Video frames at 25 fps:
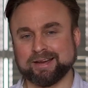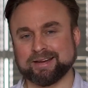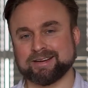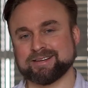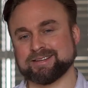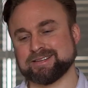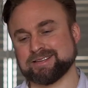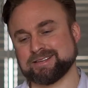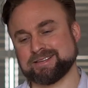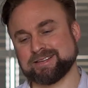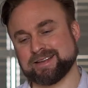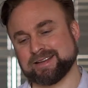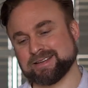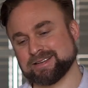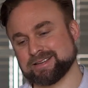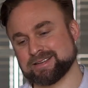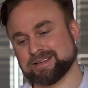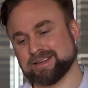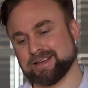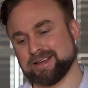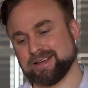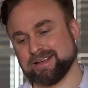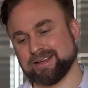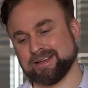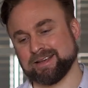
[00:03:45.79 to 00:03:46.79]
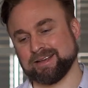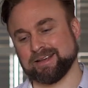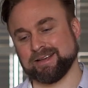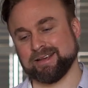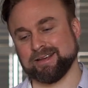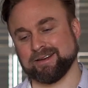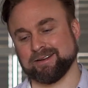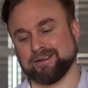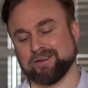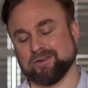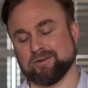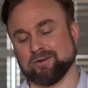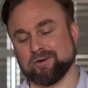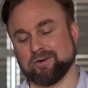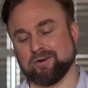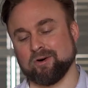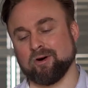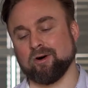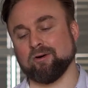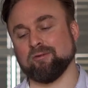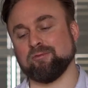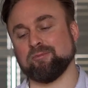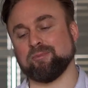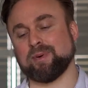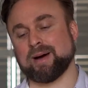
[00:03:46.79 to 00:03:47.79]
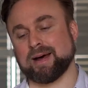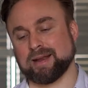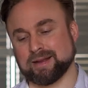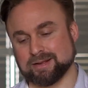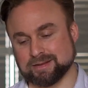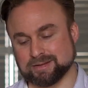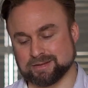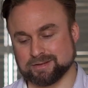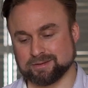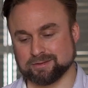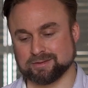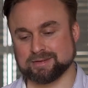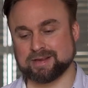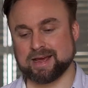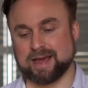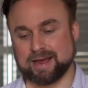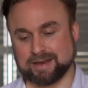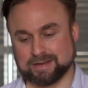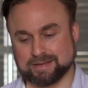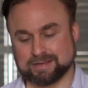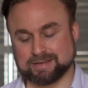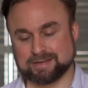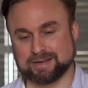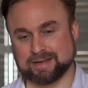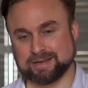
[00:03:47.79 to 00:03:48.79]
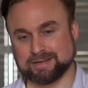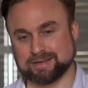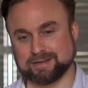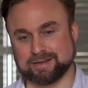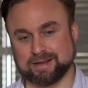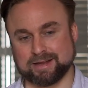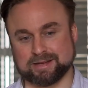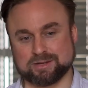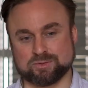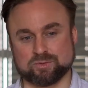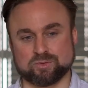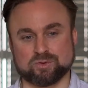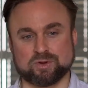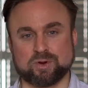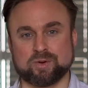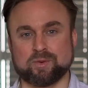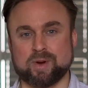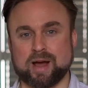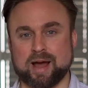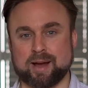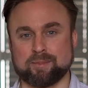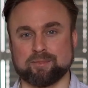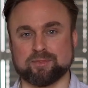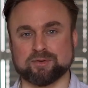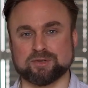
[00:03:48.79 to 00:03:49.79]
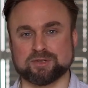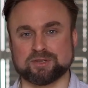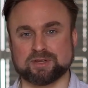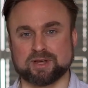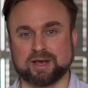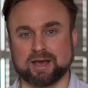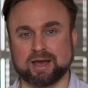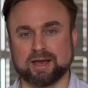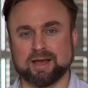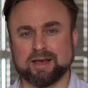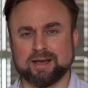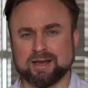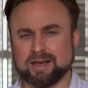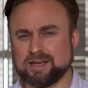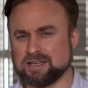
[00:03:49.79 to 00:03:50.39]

because essentially, you know, you're off balance, you're tense. That's, that's what happens there.